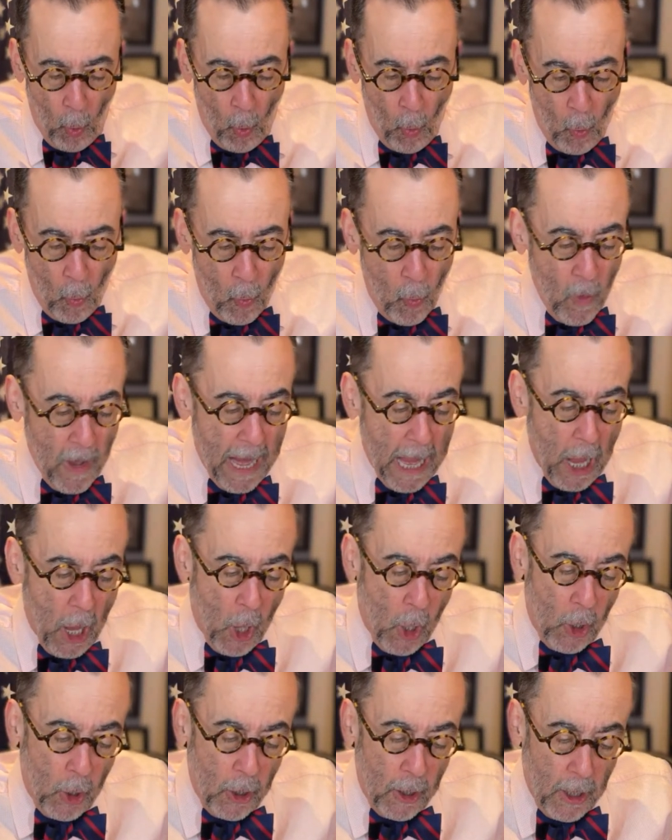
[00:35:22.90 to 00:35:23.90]

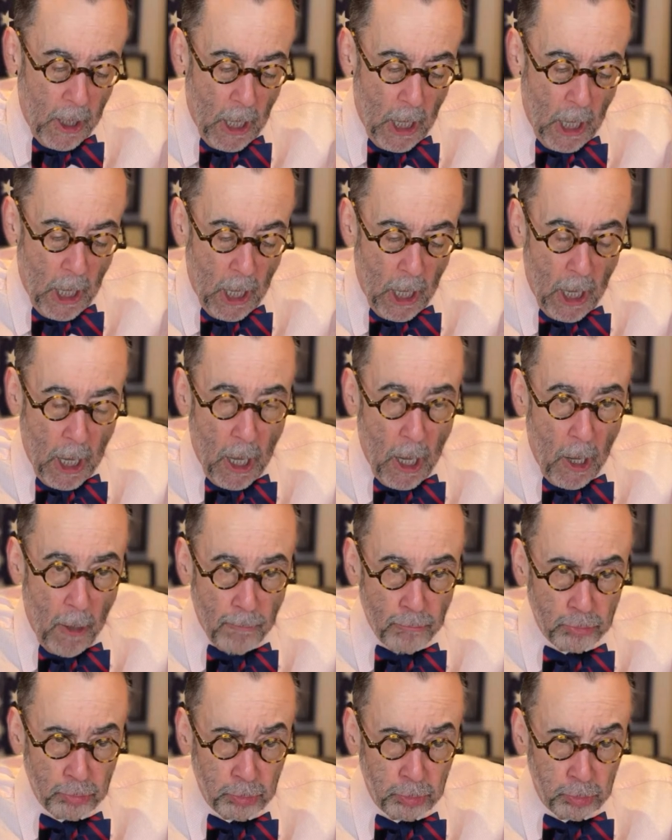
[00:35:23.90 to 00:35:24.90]
Well,
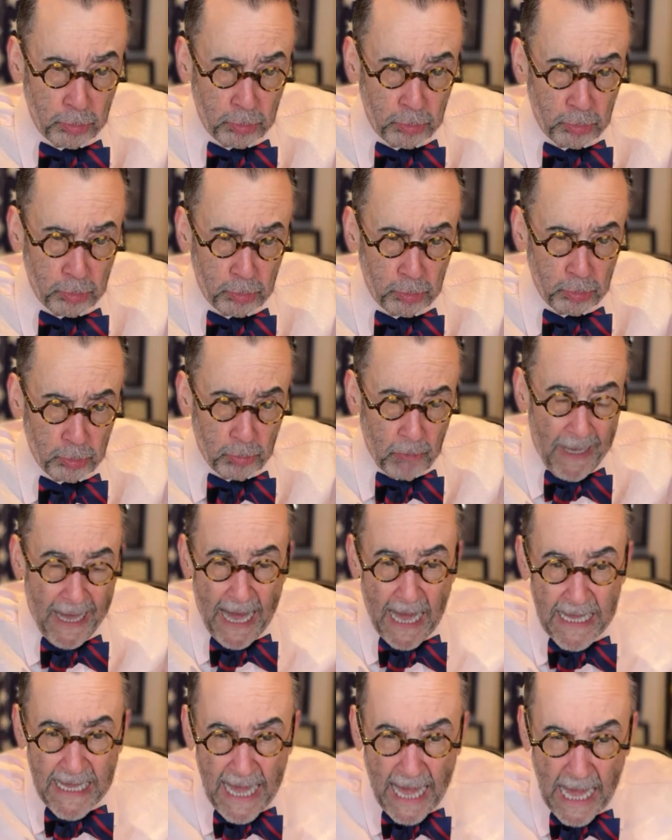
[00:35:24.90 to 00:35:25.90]
um,
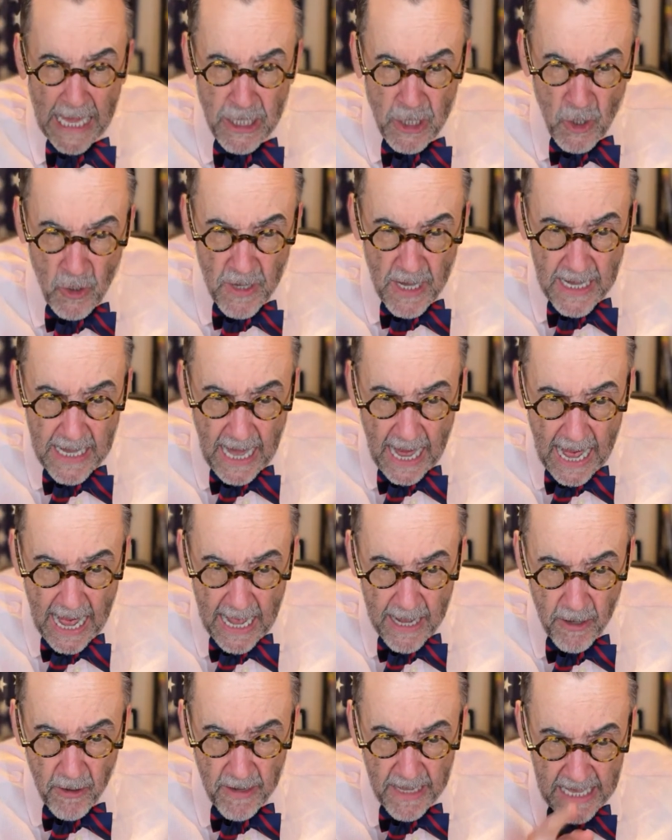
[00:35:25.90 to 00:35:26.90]
and and you didn't
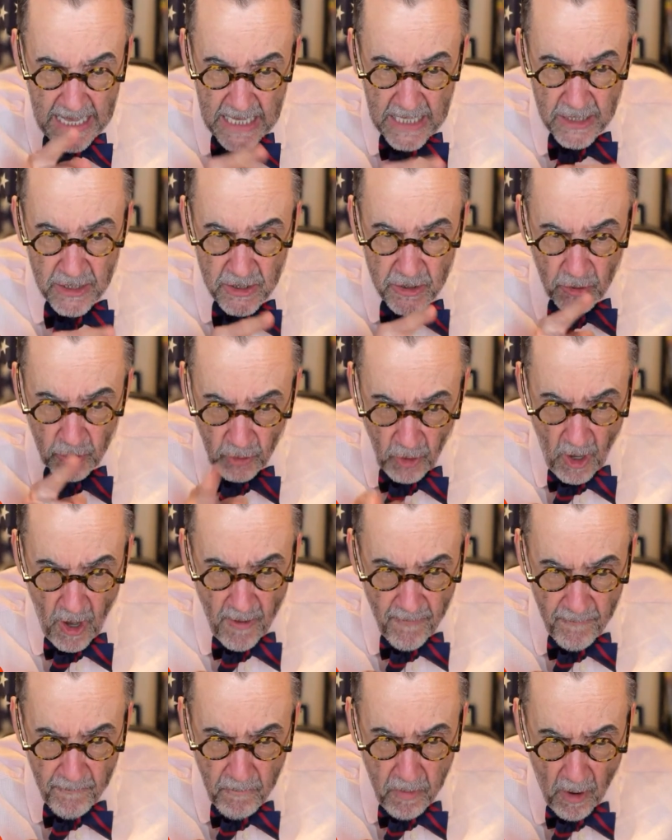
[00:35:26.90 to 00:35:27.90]
hire his
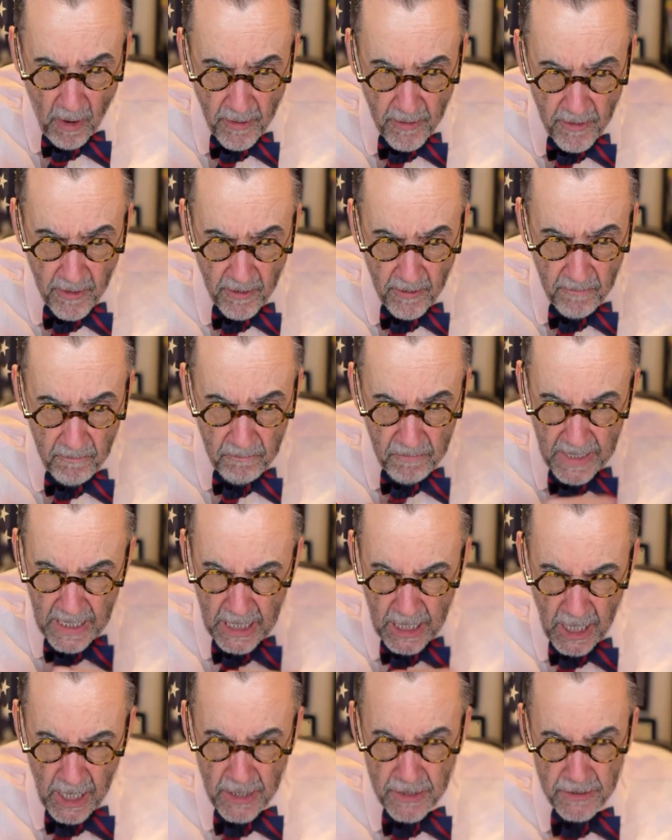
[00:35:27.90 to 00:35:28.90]
loft partner
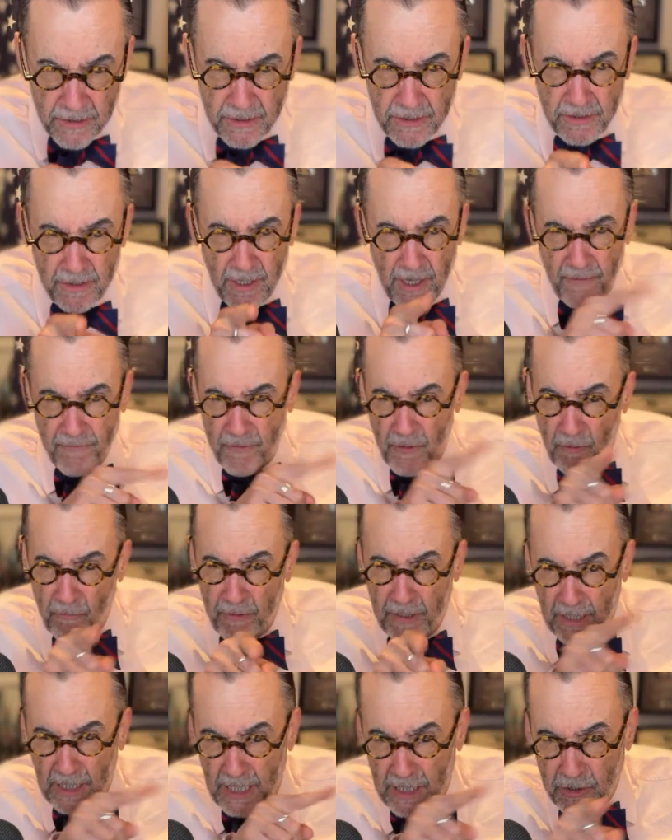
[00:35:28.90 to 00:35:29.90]
because of your
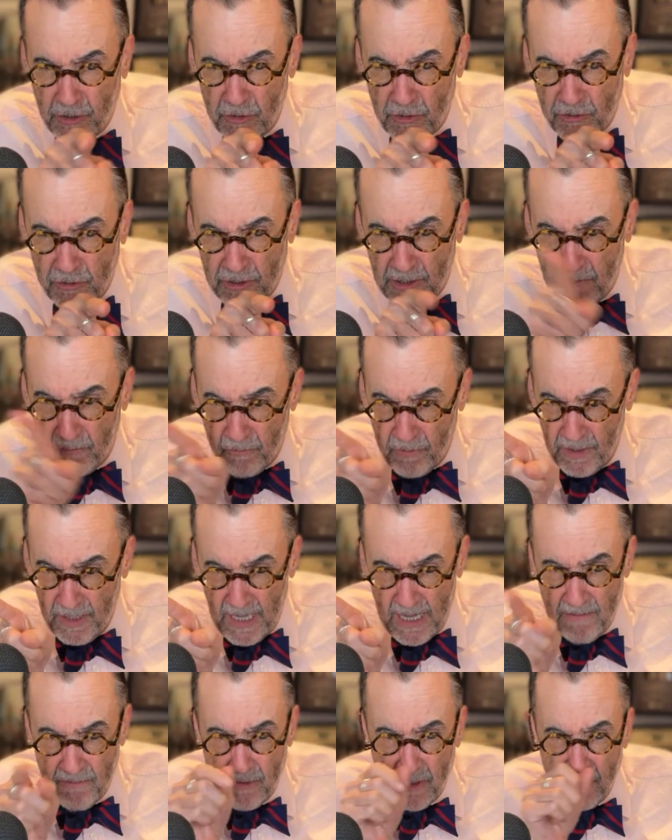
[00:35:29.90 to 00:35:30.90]
relationship with
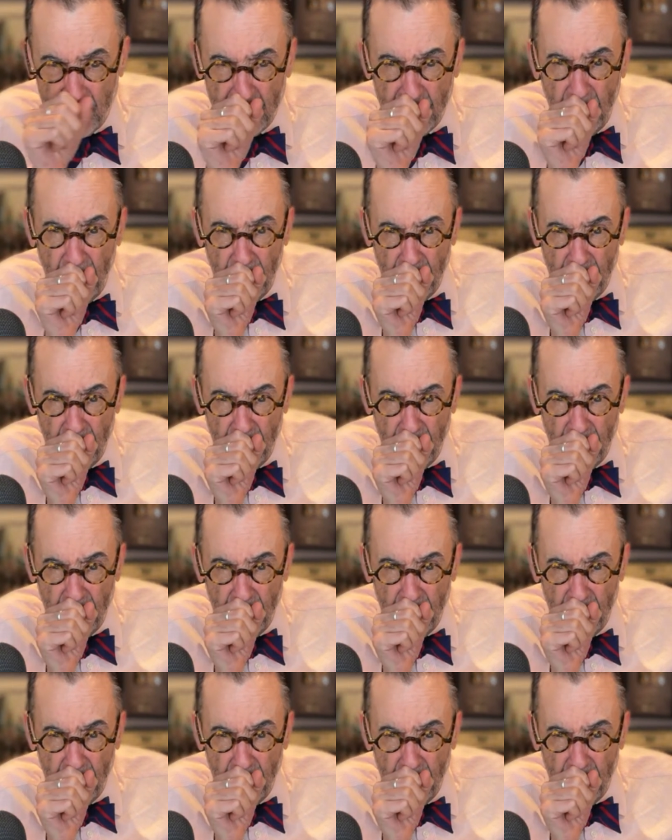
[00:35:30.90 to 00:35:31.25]
him, did you?